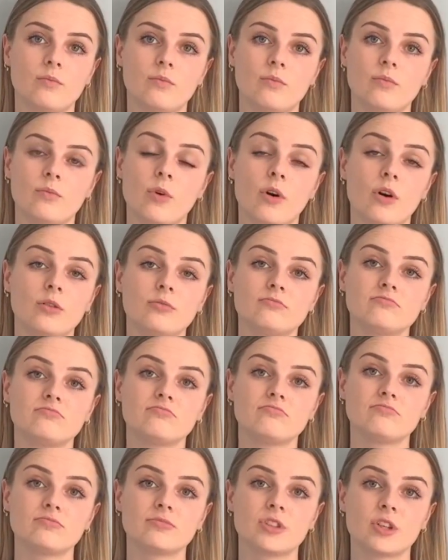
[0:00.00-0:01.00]
what
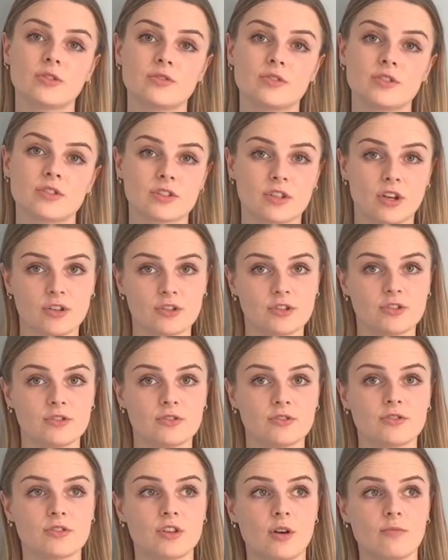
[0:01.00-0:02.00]
those
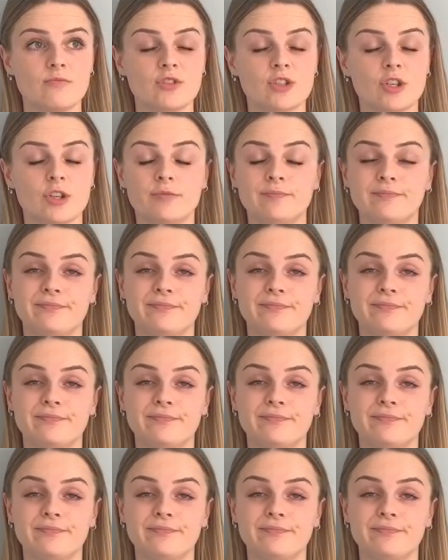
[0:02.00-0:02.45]
discussions come to.